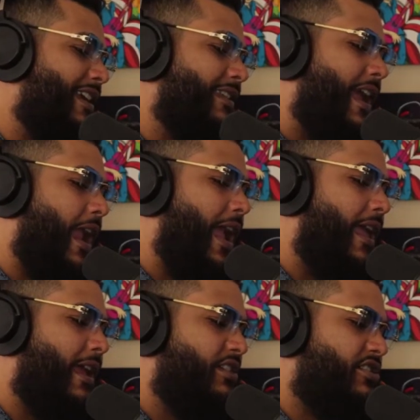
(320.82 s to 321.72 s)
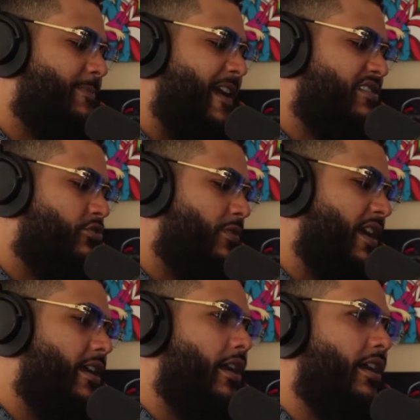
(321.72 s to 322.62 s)
It's like that guy that just passed
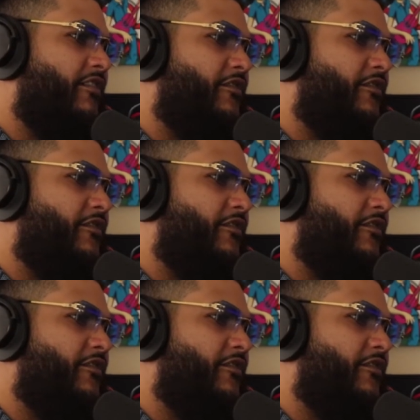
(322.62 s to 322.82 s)
away, uh,